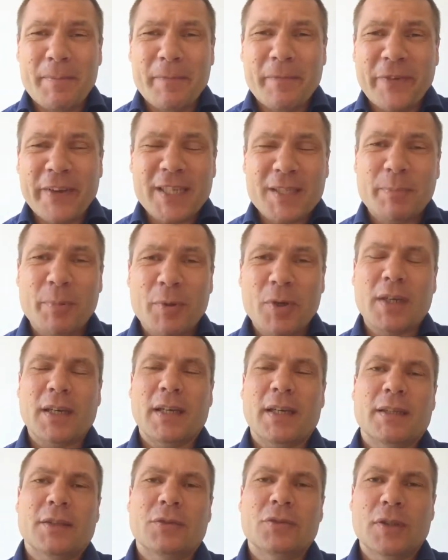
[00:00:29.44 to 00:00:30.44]
Facebook
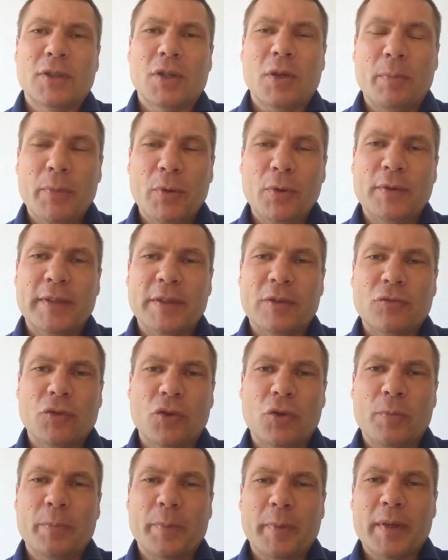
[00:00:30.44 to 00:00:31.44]
community
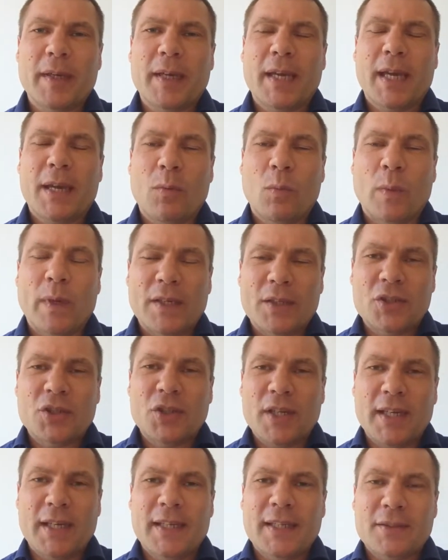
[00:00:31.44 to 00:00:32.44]
group,
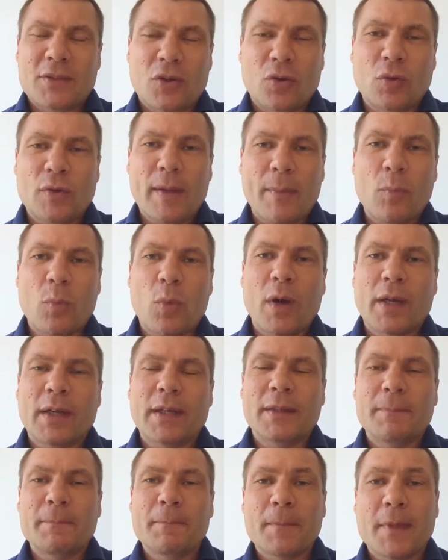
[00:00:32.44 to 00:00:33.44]
which is called Number
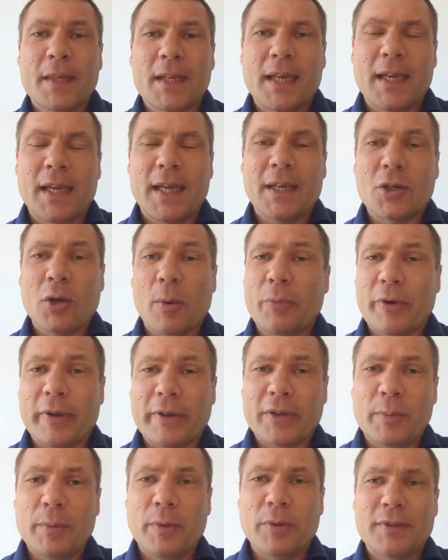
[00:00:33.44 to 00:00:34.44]
One
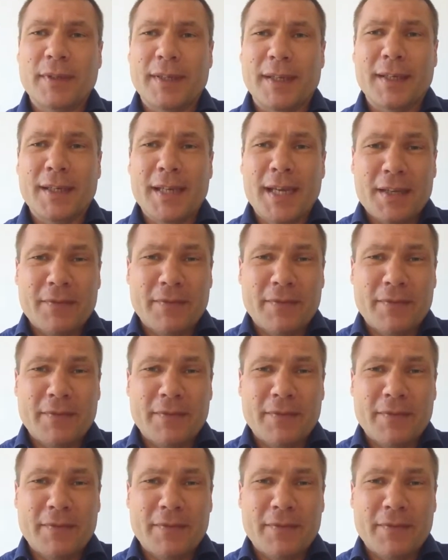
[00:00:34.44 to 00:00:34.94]
Copywriting Community.